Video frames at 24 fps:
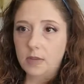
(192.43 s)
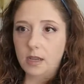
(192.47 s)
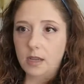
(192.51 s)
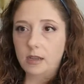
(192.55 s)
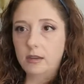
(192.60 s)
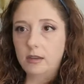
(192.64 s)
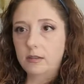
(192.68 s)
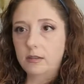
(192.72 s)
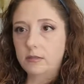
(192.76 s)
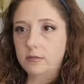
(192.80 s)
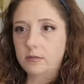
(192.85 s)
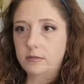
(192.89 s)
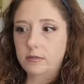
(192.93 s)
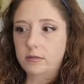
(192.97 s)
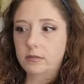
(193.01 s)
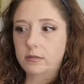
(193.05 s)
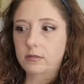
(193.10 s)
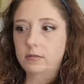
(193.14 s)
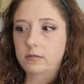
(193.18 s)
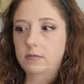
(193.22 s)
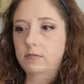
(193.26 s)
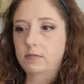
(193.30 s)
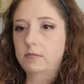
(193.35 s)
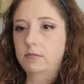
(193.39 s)
of
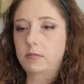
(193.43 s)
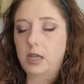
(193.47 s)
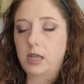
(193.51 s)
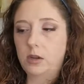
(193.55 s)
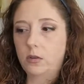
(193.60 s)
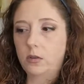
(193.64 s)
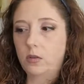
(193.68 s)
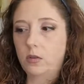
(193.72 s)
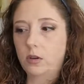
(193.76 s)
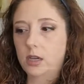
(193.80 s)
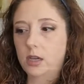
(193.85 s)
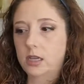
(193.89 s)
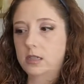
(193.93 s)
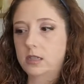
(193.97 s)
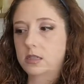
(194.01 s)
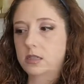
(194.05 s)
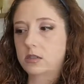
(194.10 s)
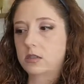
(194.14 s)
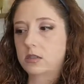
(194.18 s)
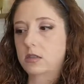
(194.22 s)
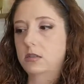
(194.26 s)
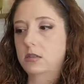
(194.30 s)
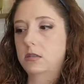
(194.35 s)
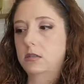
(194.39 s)
medical
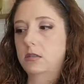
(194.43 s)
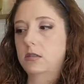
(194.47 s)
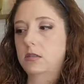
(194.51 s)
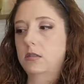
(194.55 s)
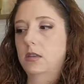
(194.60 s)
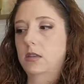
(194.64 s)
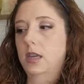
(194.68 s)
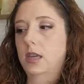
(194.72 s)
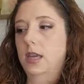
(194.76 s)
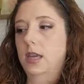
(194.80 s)
conditions.